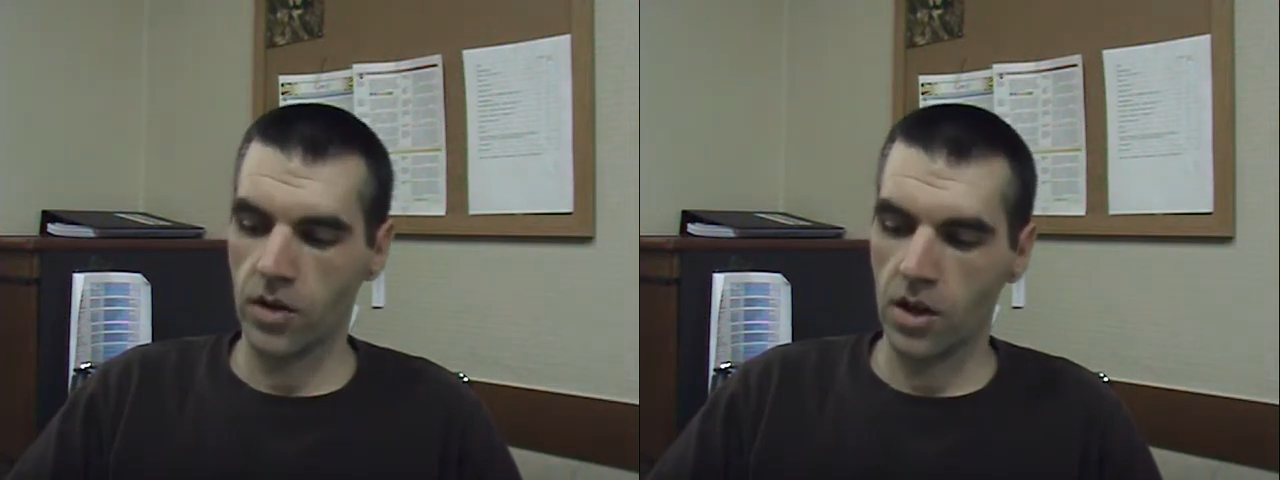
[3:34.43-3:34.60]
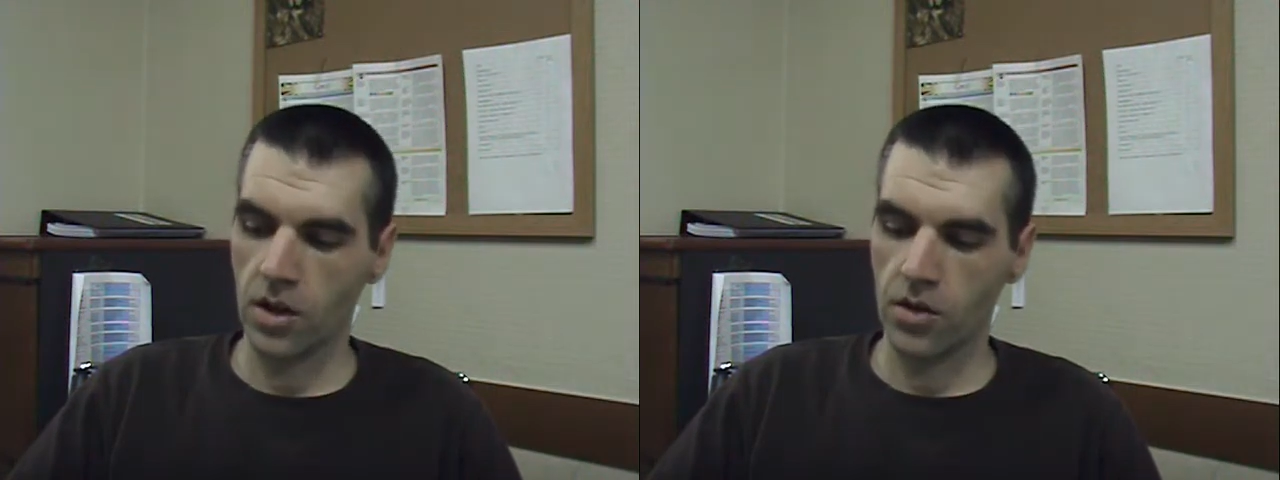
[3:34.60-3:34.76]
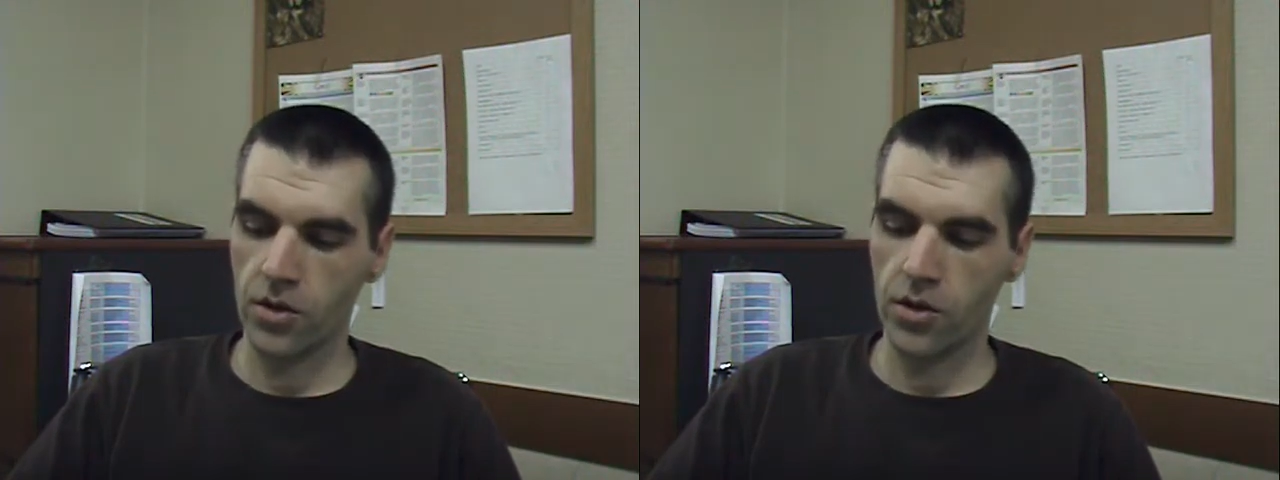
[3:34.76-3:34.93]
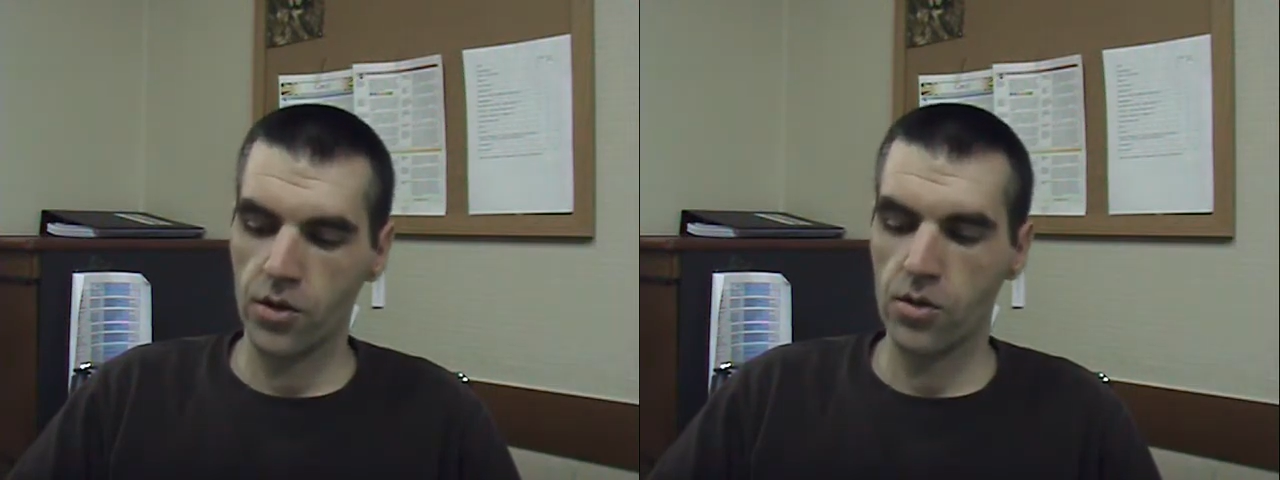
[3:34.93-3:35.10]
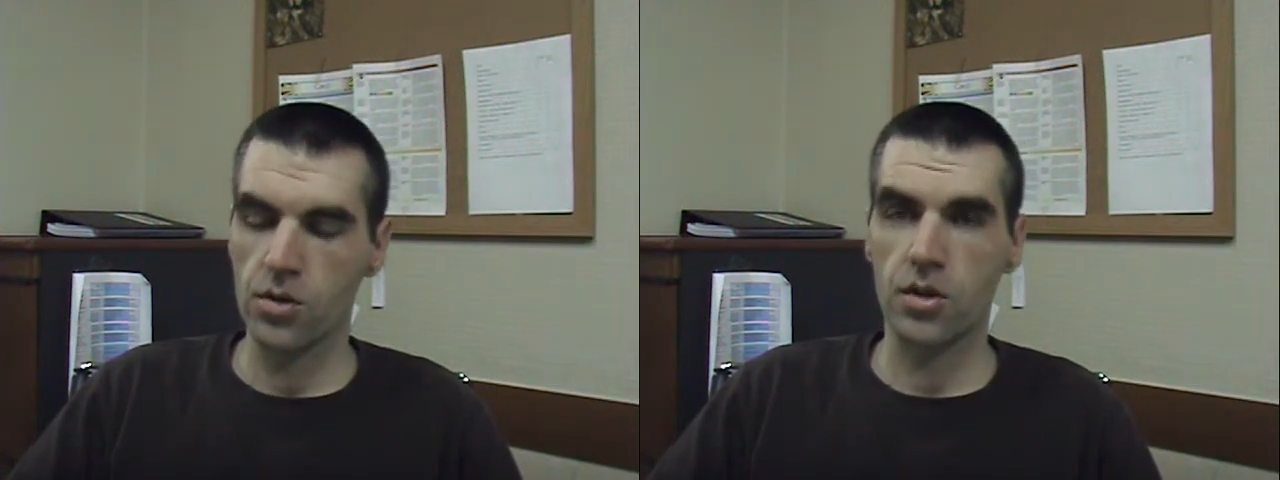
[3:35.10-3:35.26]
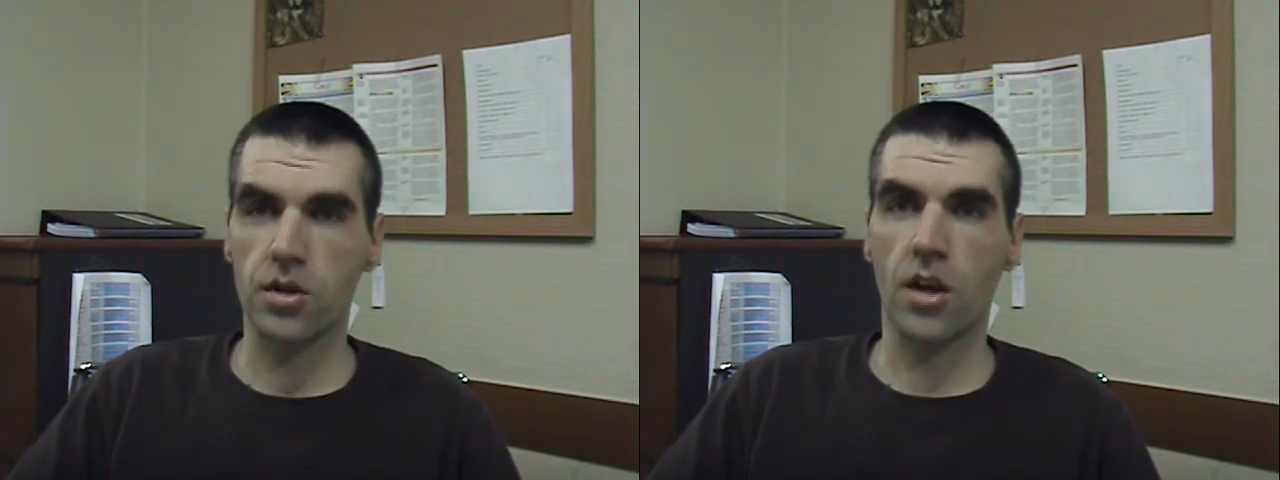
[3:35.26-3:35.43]
getting
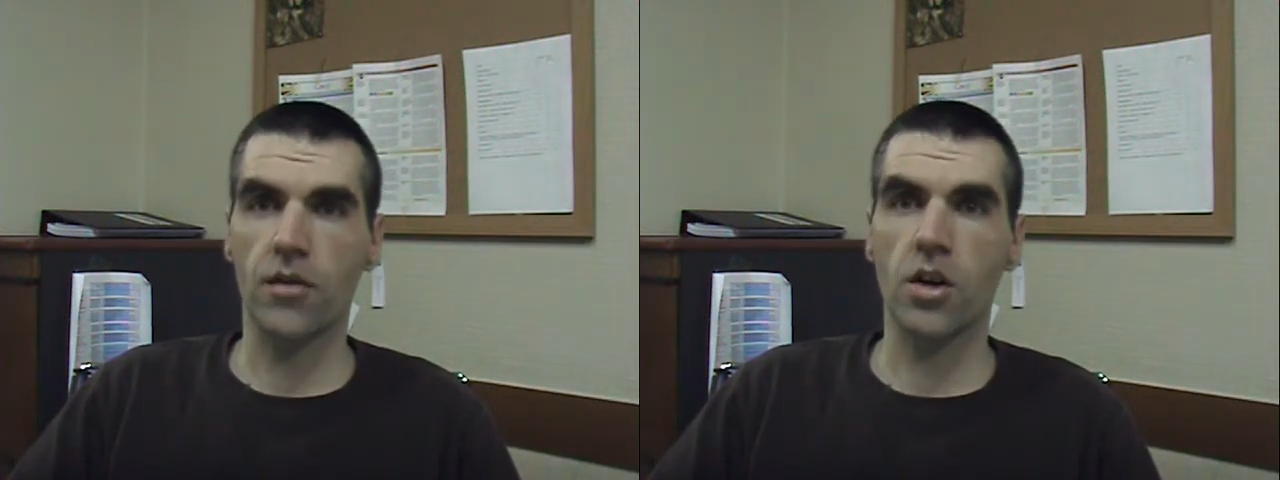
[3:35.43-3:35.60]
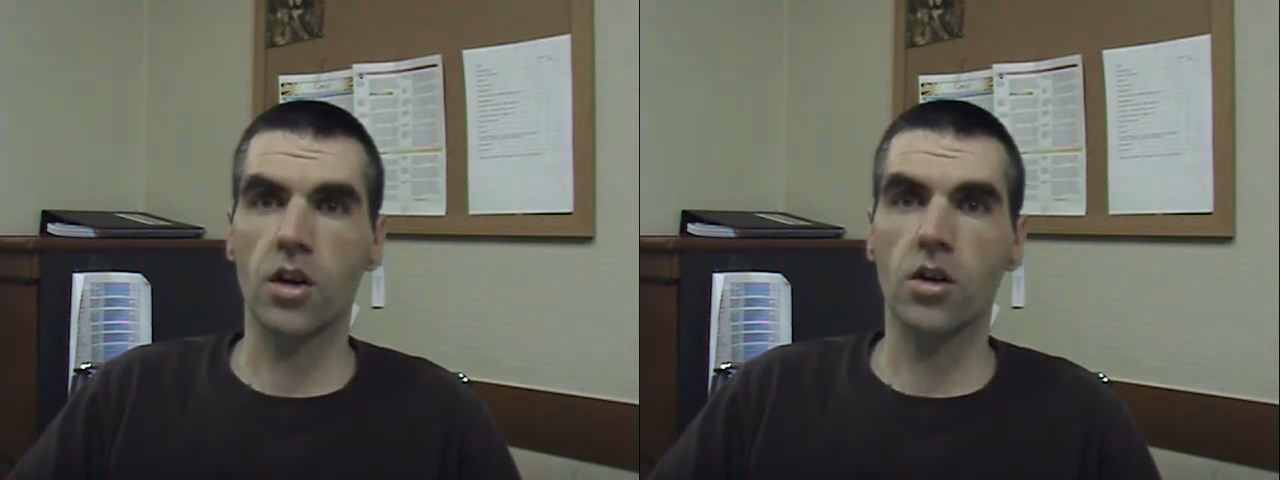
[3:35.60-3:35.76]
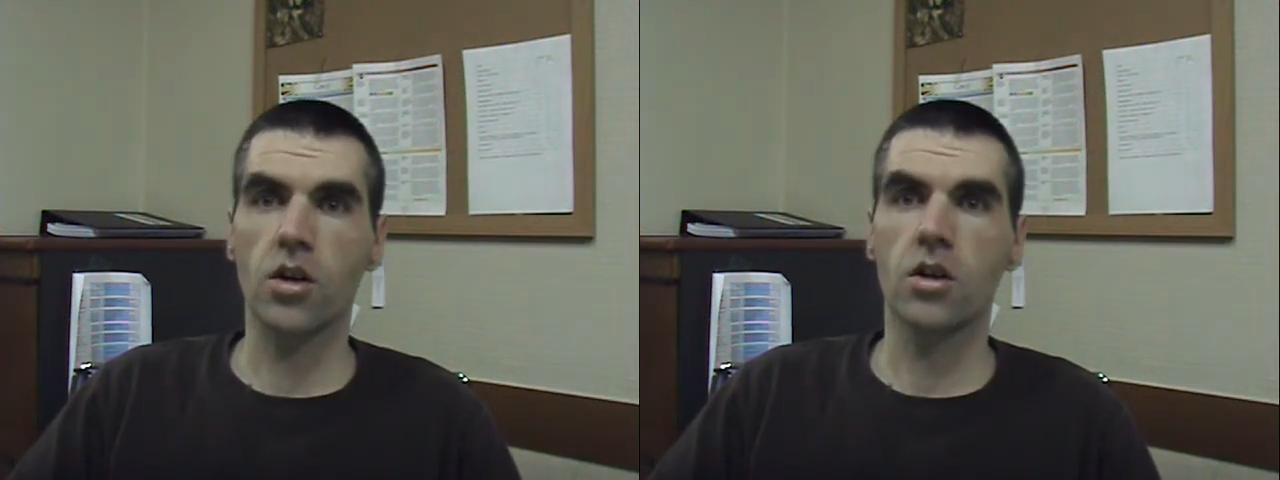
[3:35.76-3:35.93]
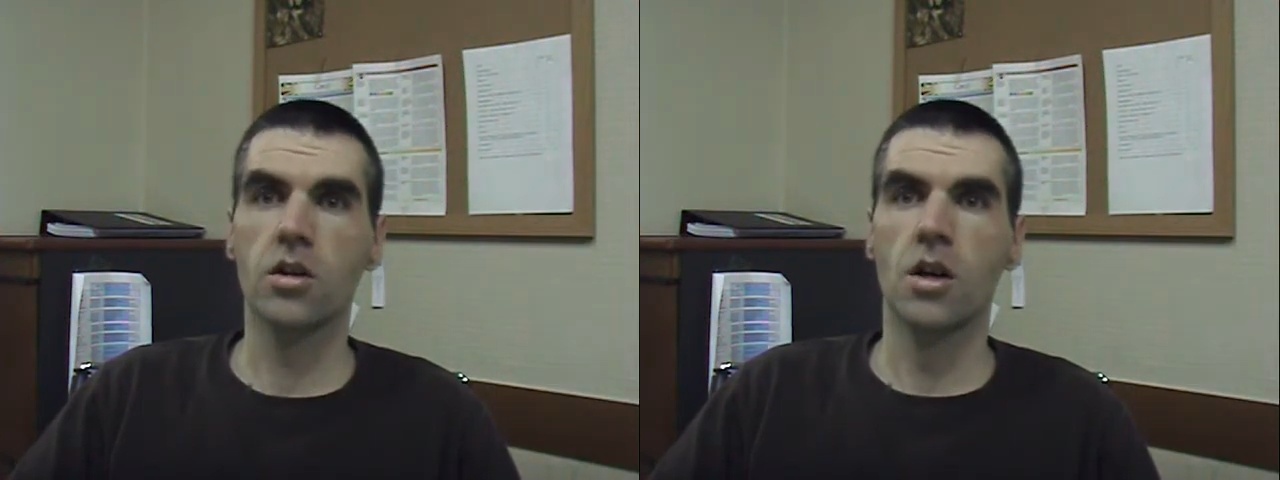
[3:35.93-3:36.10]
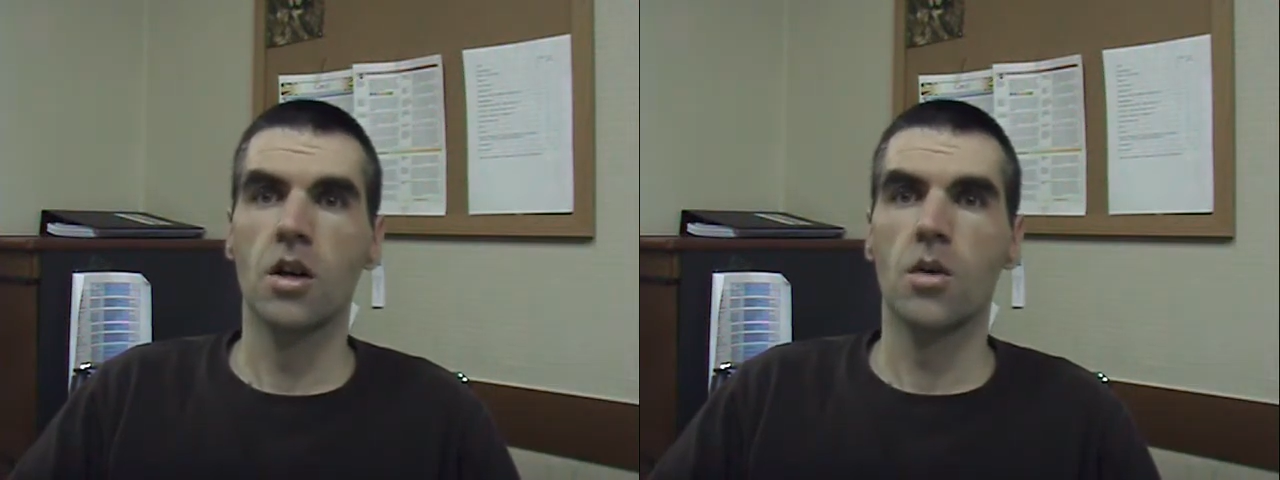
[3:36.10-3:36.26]
through is not very good